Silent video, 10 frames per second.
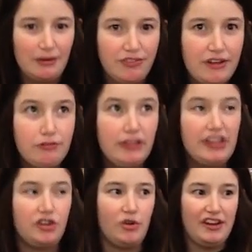I was, like,
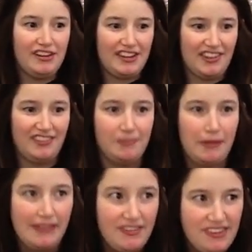really annoyed because
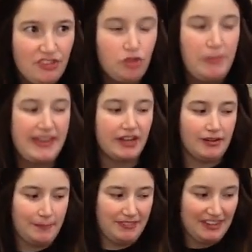my laziness was being
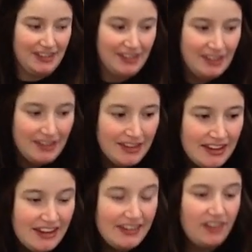interrupted.
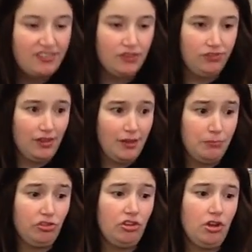And I said,
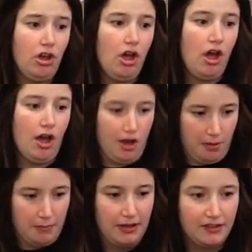
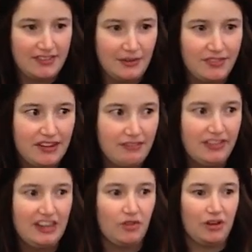Sam! Because I was, like,
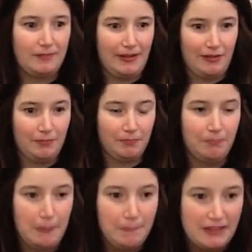really annoyed about
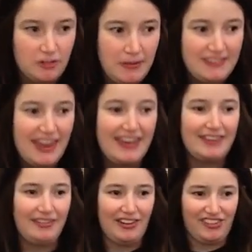my picture being
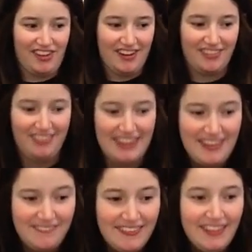taken when I was trying to sleep.